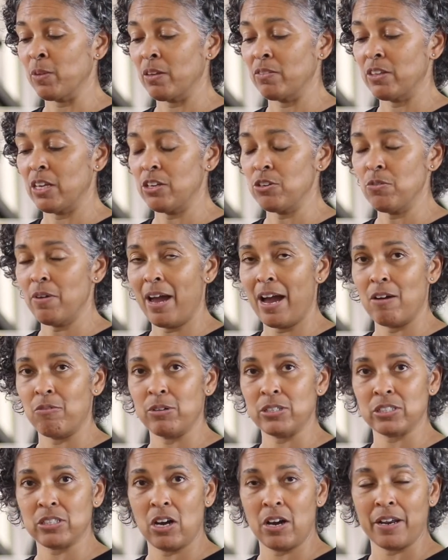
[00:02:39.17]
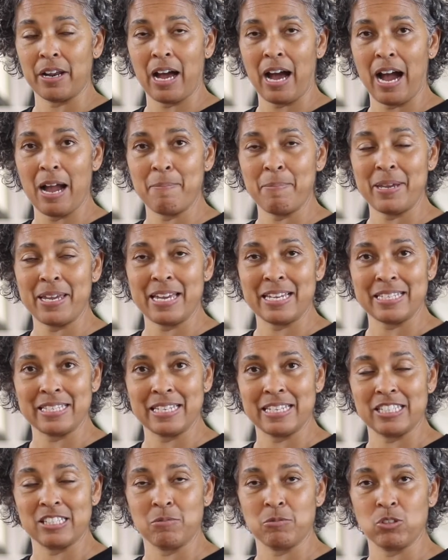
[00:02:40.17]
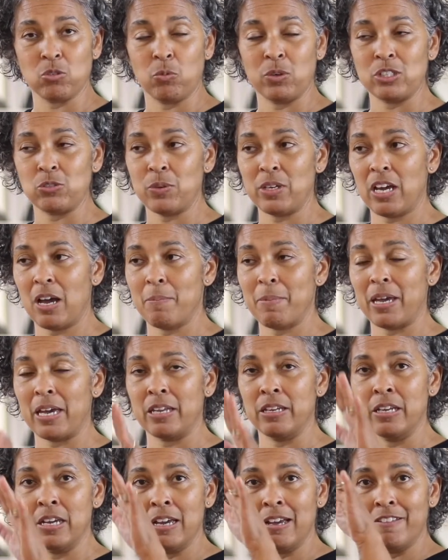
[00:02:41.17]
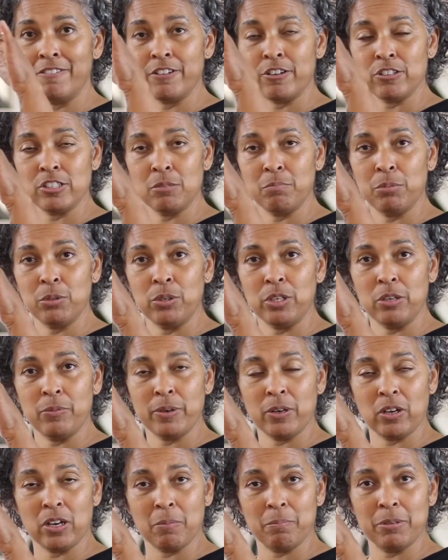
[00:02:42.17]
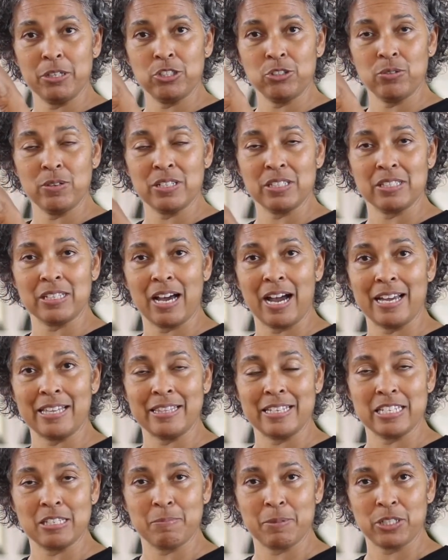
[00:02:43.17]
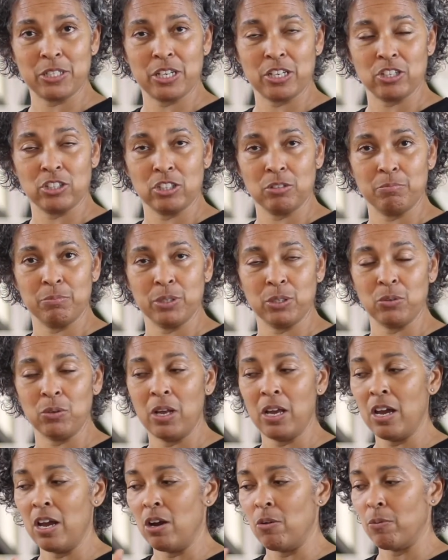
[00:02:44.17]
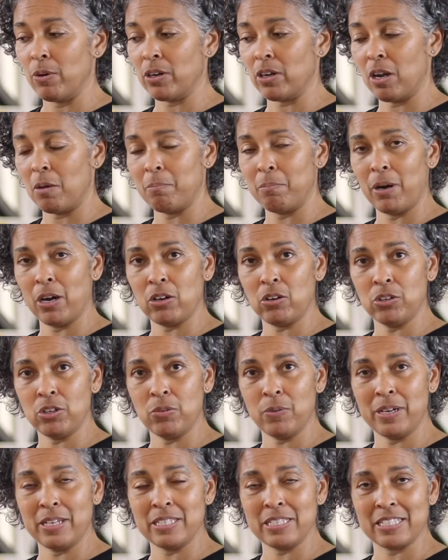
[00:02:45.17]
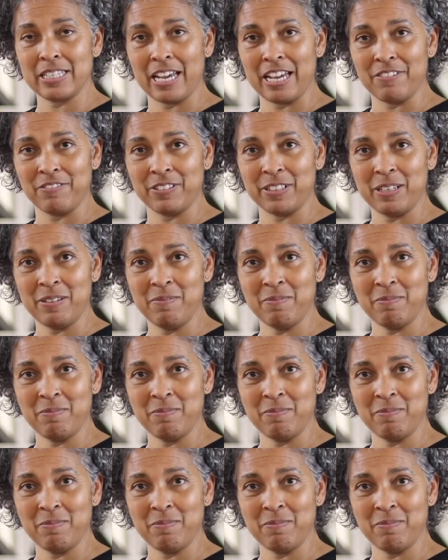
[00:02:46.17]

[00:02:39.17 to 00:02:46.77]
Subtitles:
Then you have what's called an IPS system. So once we come in, there's a bootie. We're going to put you inside this particular boot. We're going to buckle you in safely.